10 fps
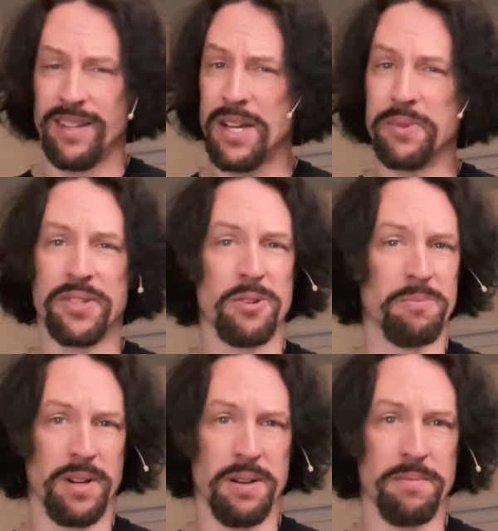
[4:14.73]
I was so
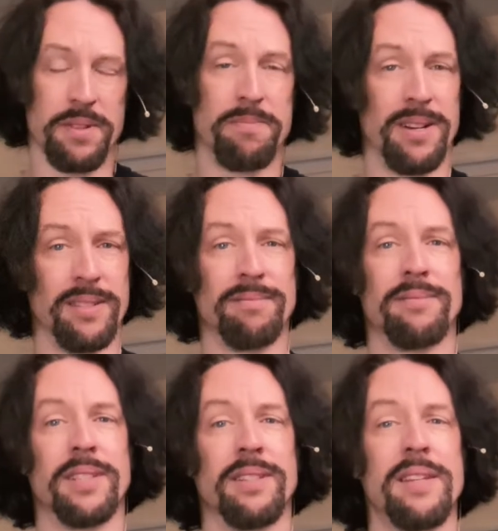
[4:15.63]
bummed, but
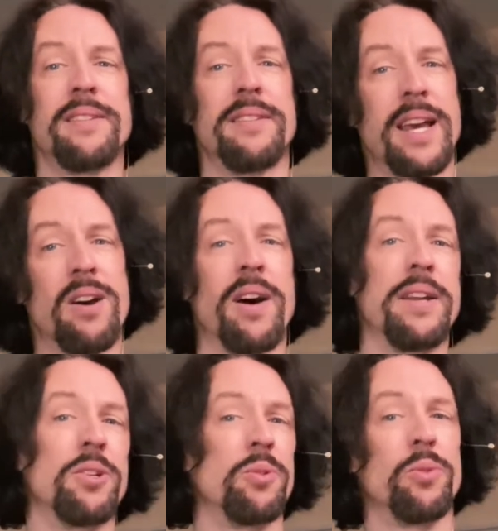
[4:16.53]
at least now I
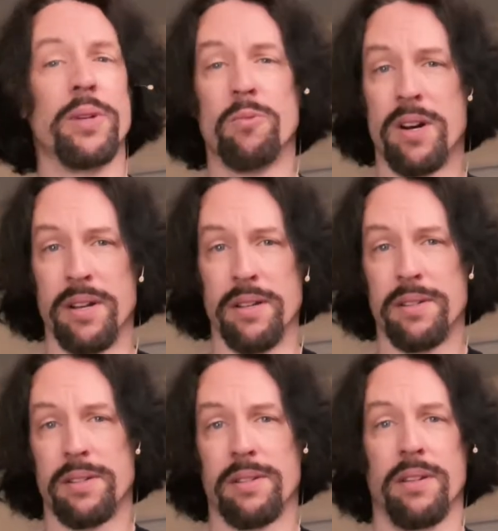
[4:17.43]
knew who he
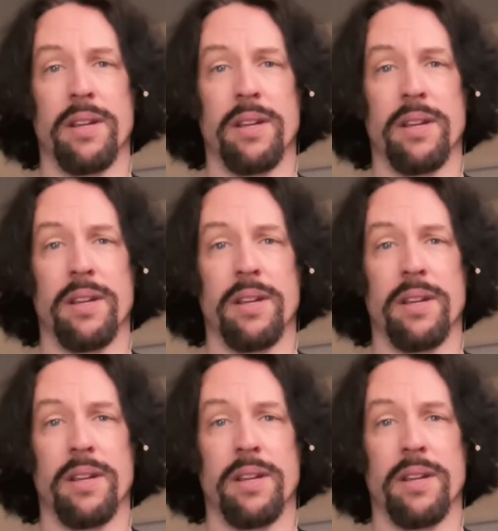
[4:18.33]
was,